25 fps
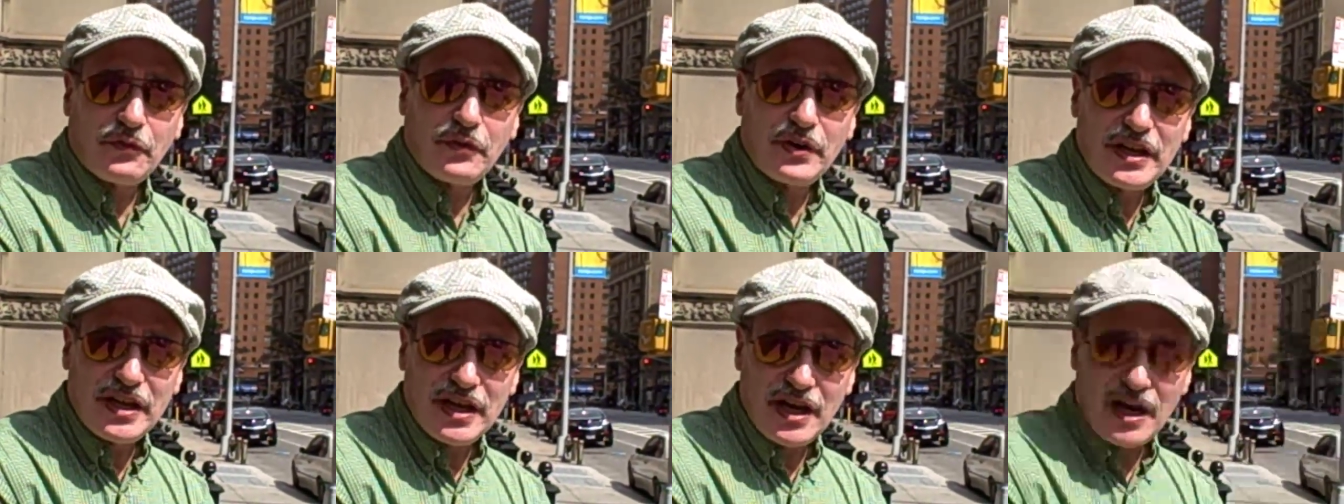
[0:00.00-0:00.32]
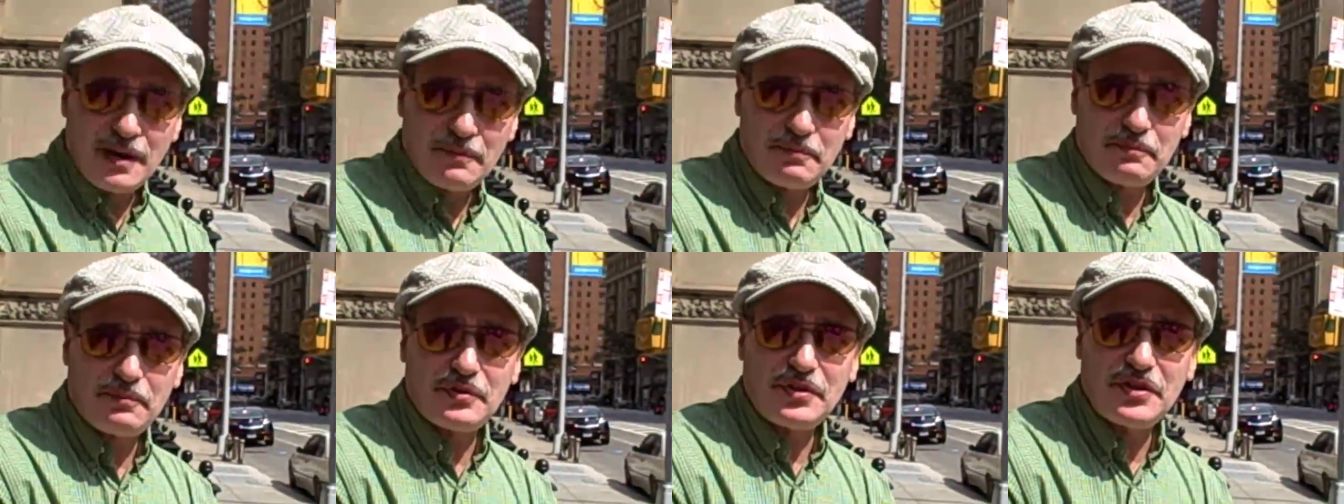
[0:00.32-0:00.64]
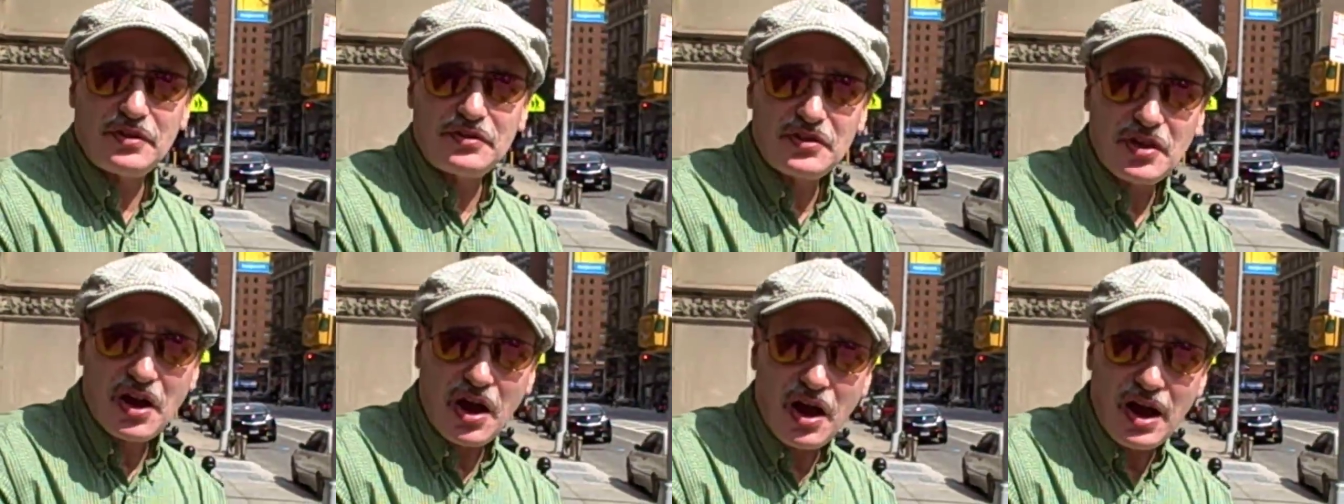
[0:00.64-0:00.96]
free up
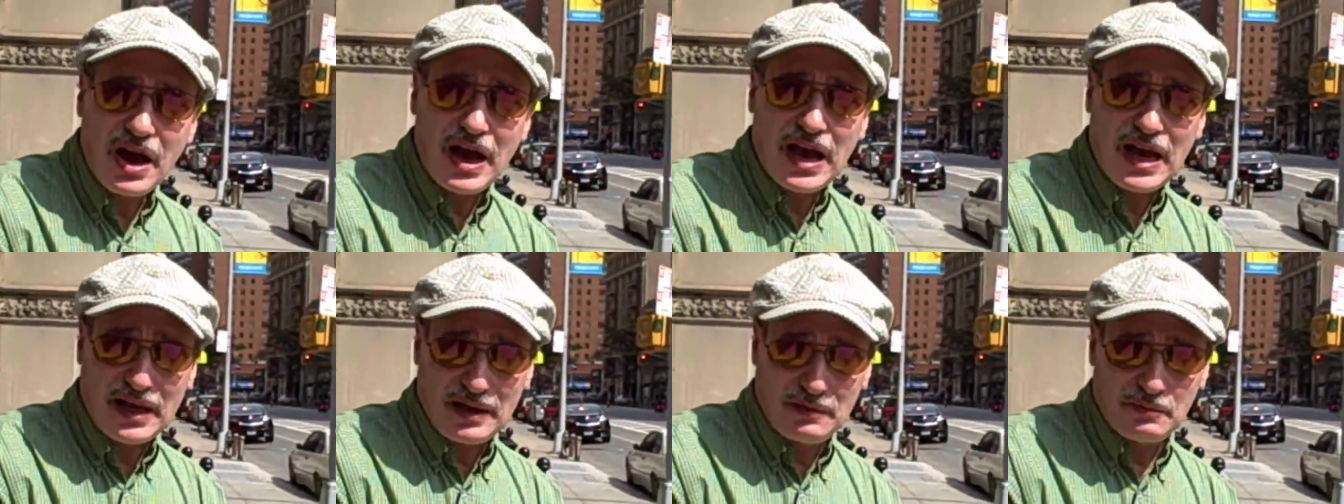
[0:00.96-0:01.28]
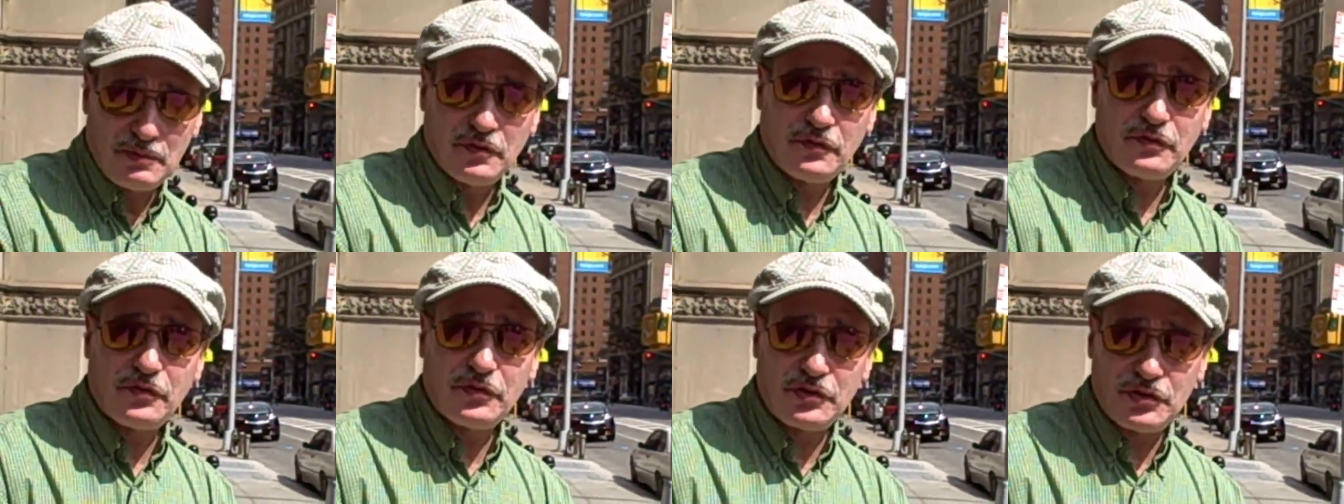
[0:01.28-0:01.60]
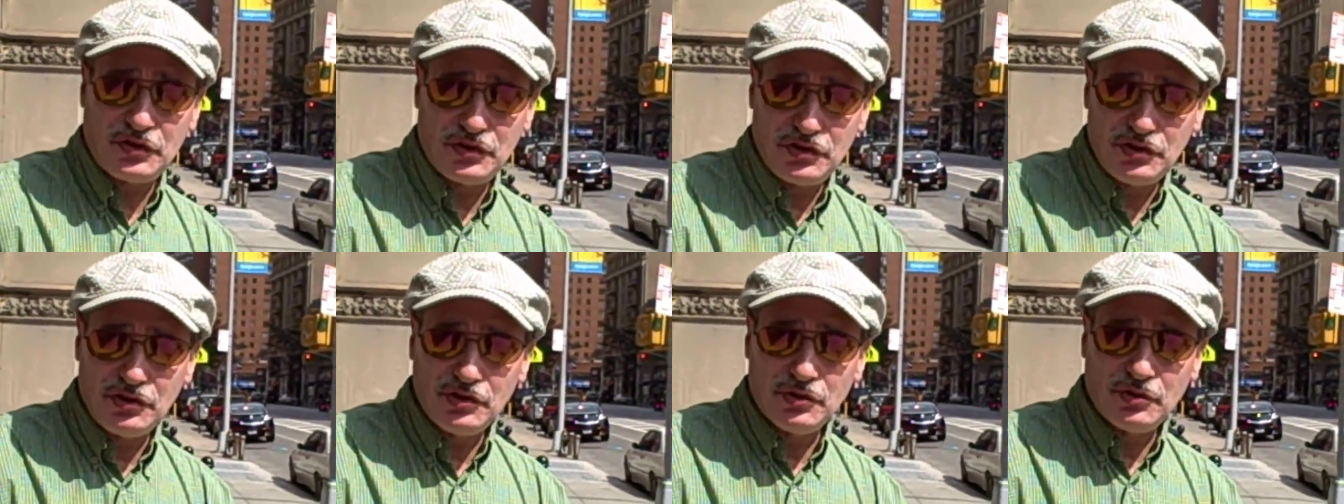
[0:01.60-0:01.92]
time
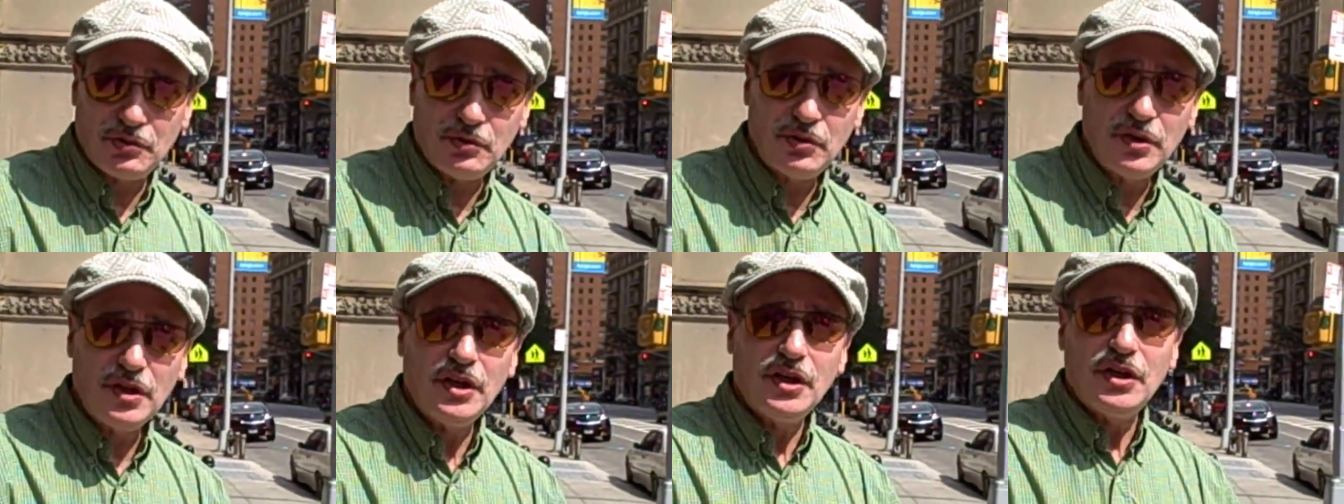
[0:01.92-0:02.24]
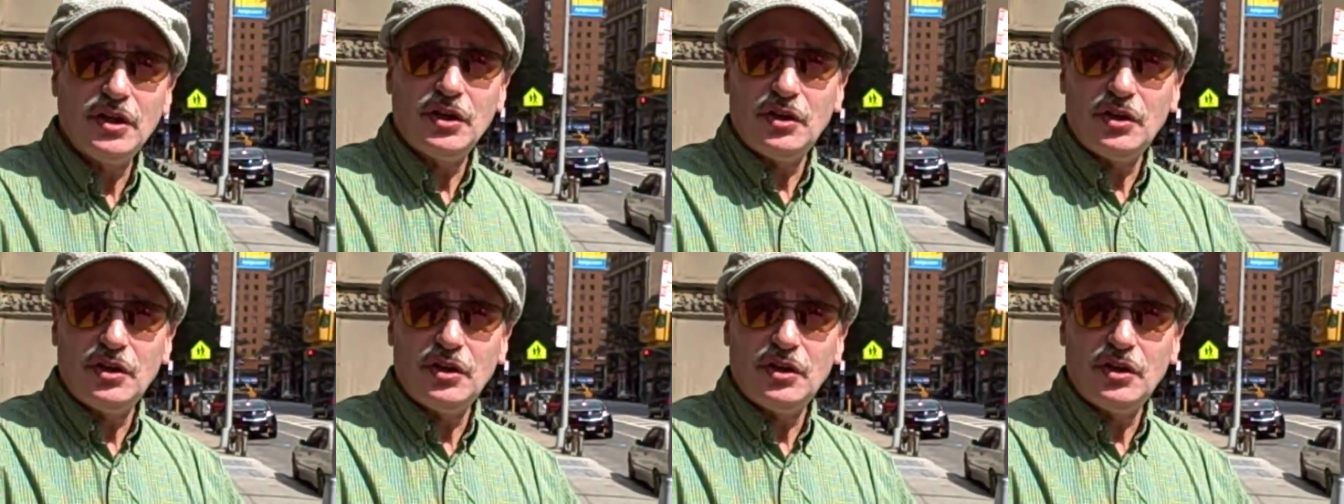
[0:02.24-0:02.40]
for you